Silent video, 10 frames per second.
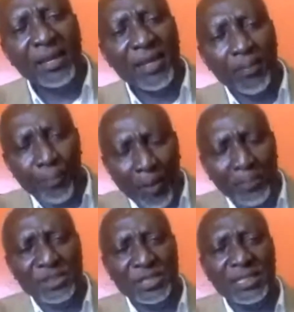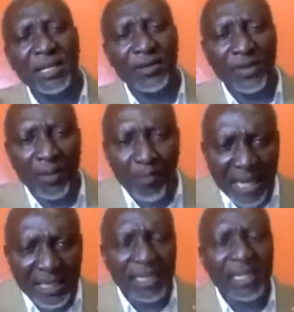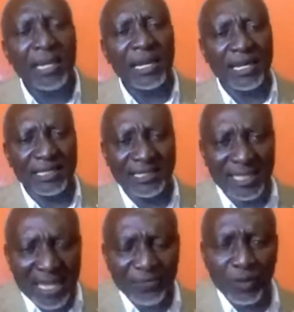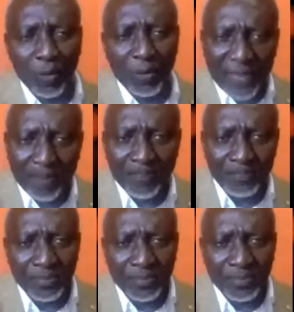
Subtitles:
the property, the money, it is left with them.